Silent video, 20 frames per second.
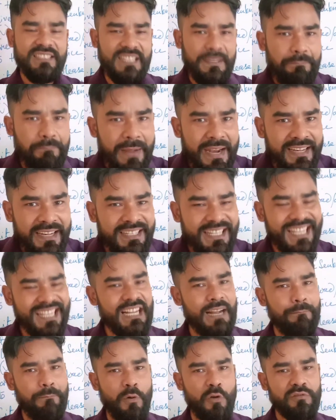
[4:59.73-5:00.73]
depending
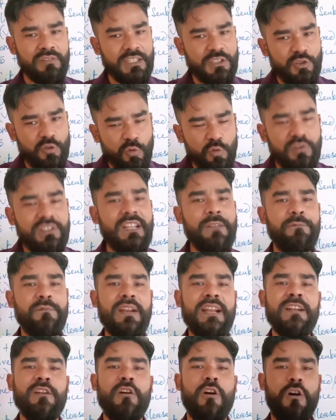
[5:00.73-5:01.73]
upon the two
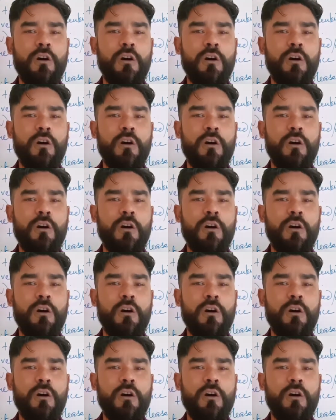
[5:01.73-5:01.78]
different